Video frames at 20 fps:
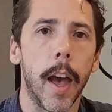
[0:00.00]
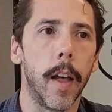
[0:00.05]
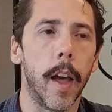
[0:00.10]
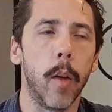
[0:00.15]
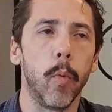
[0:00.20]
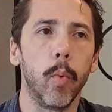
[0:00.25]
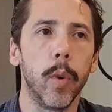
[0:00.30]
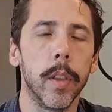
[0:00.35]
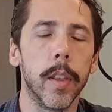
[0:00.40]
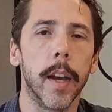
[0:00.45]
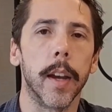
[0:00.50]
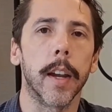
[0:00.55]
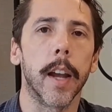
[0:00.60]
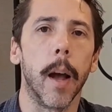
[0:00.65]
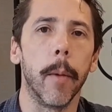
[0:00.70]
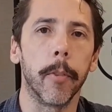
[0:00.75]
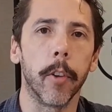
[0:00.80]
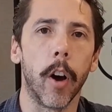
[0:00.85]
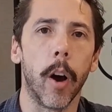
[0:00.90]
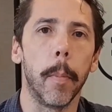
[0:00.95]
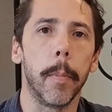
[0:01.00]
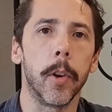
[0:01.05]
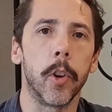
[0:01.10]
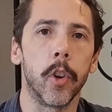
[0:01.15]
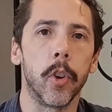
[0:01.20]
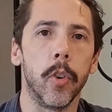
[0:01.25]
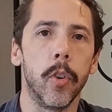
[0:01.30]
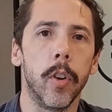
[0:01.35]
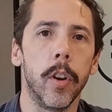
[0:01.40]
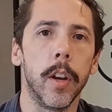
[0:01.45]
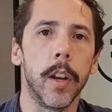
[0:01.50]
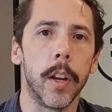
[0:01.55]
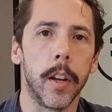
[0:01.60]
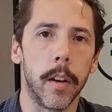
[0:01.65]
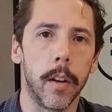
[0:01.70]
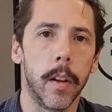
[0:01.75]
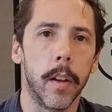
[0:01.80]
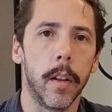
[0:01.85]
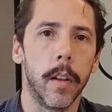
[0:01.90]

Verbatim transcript: and with that comes opportunity.